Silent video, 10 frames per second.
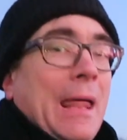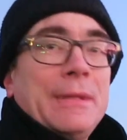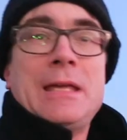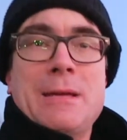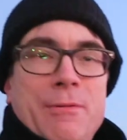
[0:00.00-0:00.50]
and
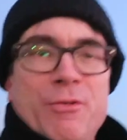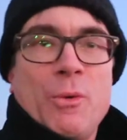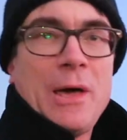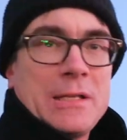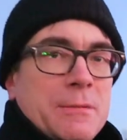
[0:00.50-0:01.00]
the year before
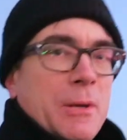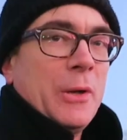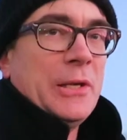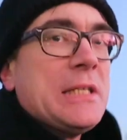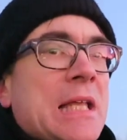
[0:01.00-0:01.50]
that, to be
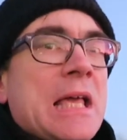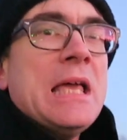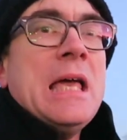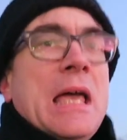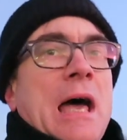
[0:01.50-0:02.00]
honest.
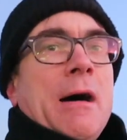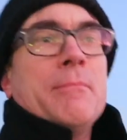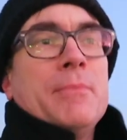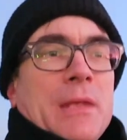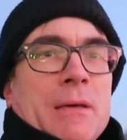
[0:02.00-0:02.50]

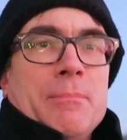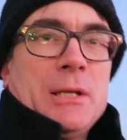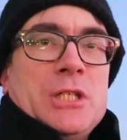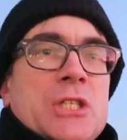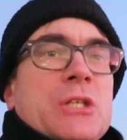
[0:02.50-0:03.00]
Um,
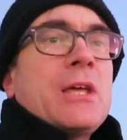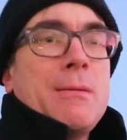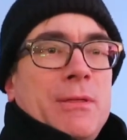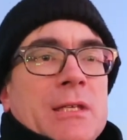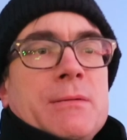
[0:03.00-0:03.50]
but just to
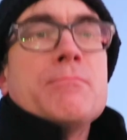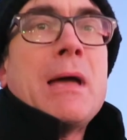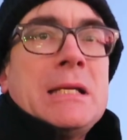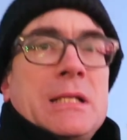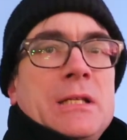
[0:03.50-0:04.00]
keep things in
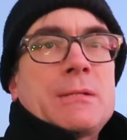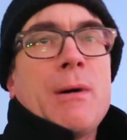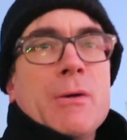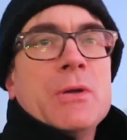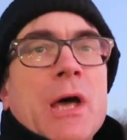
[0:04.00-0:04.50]
maintenance
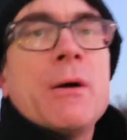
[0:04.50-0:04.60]
mode